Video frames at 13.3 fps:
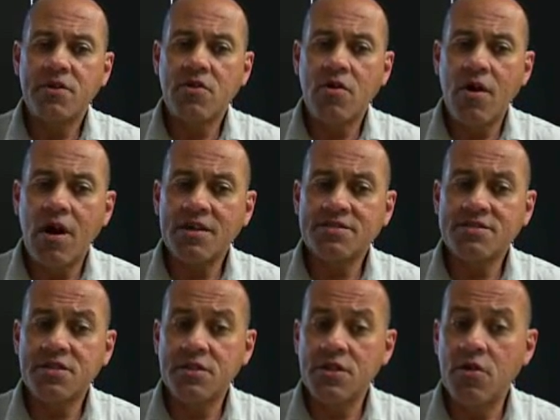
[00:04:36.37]

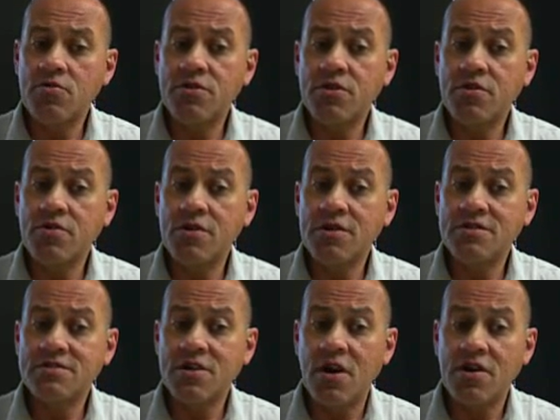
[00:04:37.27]
cost to load the
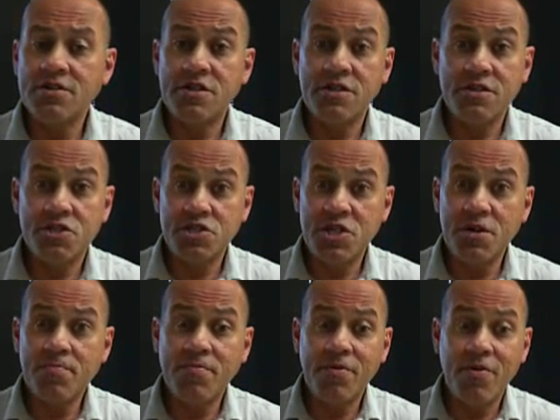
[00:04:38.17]
goods onto the
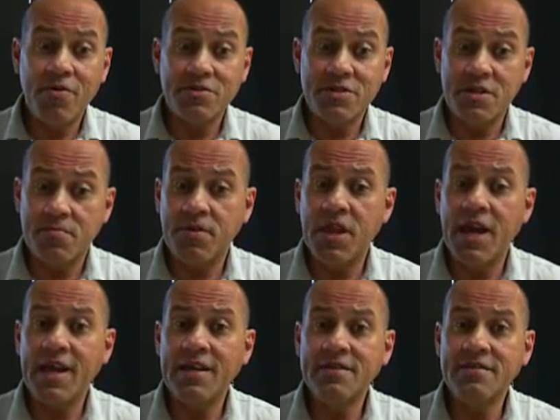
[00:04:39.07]
ship or to the
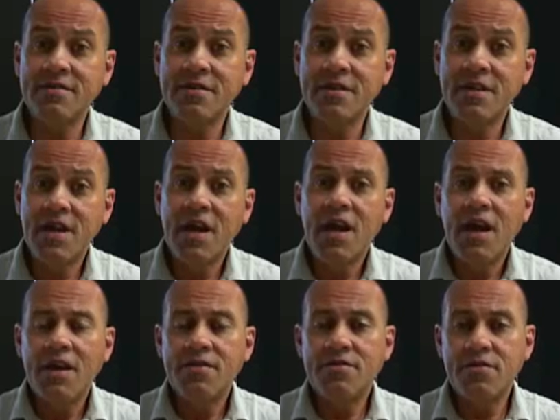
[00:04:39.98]
plane.
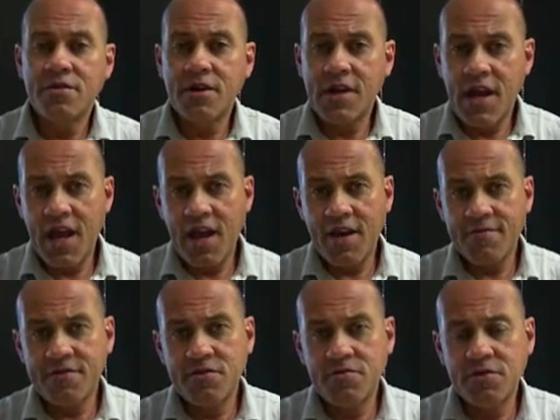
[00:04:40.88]
They're going to
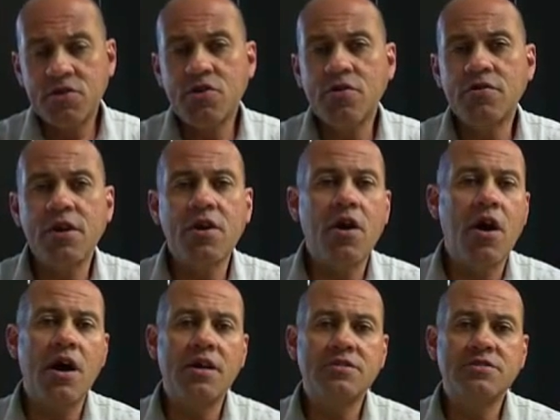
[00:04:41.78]
have to incur the
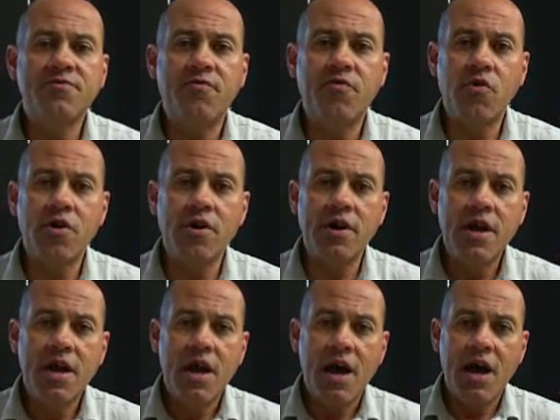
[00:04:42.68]
costs for
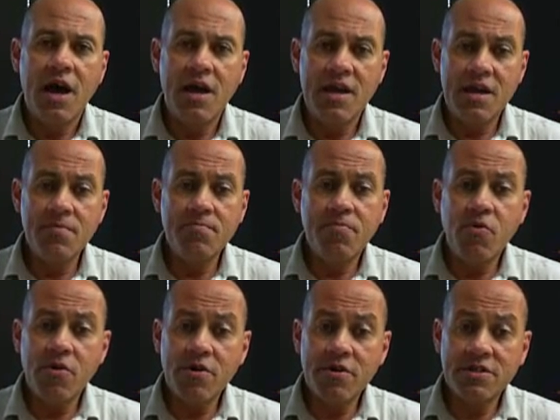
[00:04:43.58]

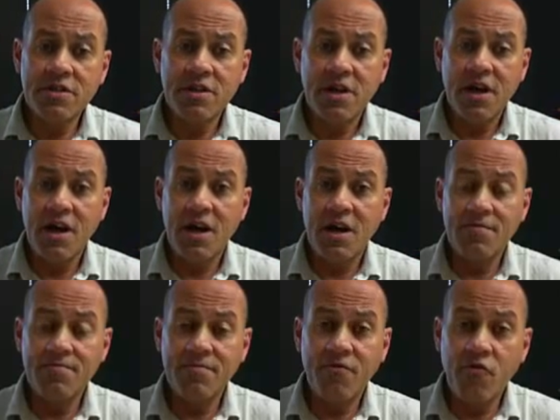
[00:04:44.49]
import
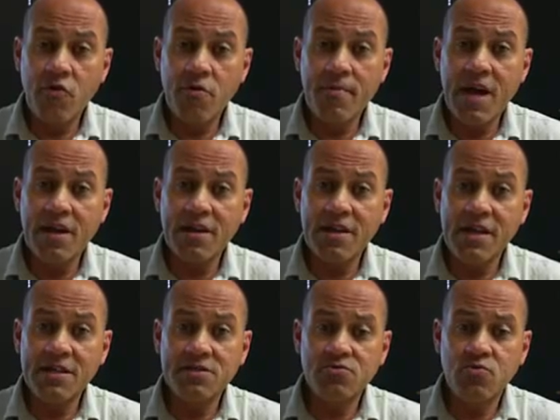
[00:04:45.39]

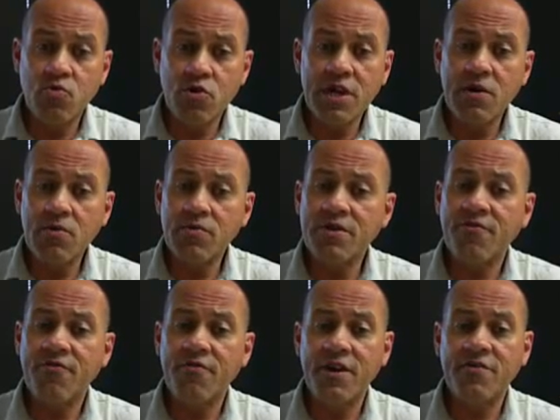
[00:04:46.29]
formalities, working with the
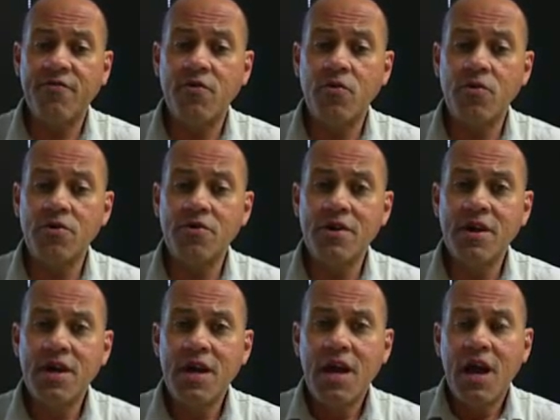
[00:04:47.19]
freight forwarder.
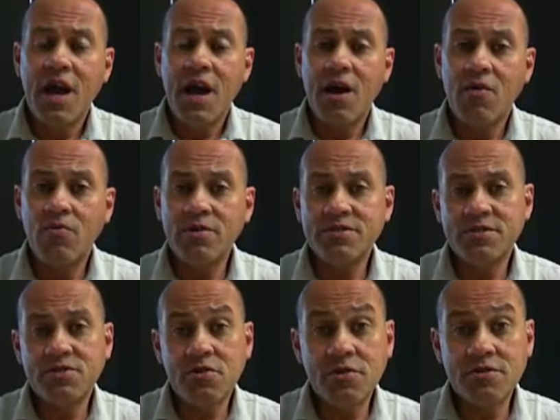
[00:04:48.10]

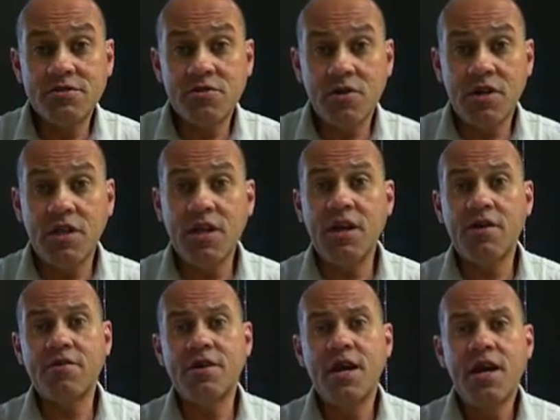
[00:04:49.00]
Once the goods are
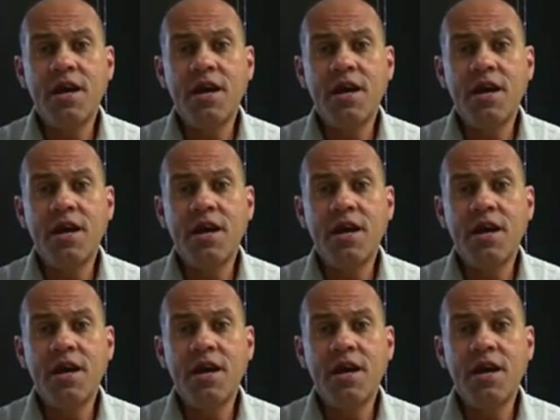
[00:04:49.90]
cleared,